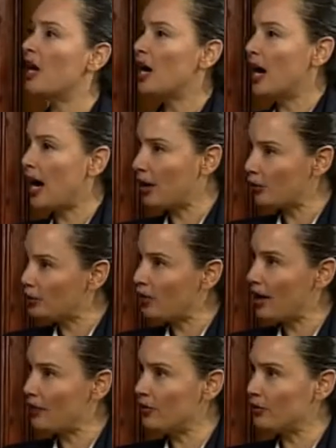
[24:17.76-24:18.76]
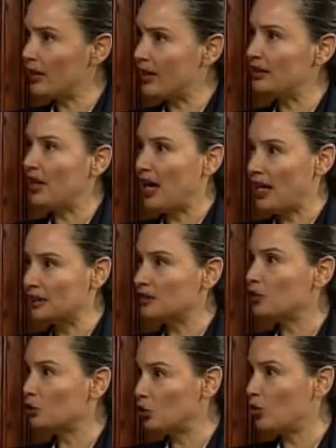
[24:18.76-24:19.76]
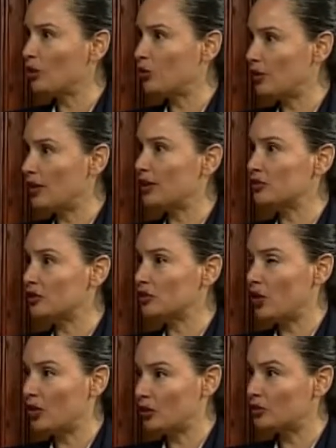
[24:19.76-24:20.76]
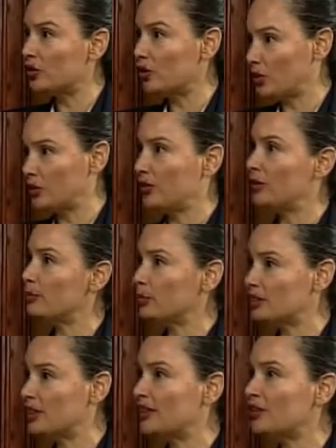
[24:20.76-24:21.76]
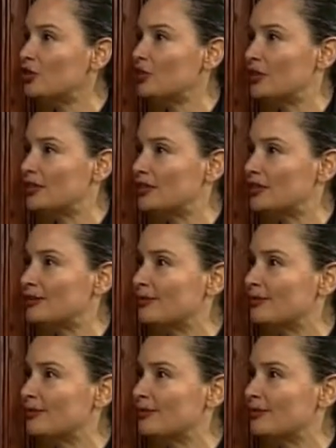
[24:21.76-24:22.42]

how do you have the right to ask for $200,000 at 13% interest?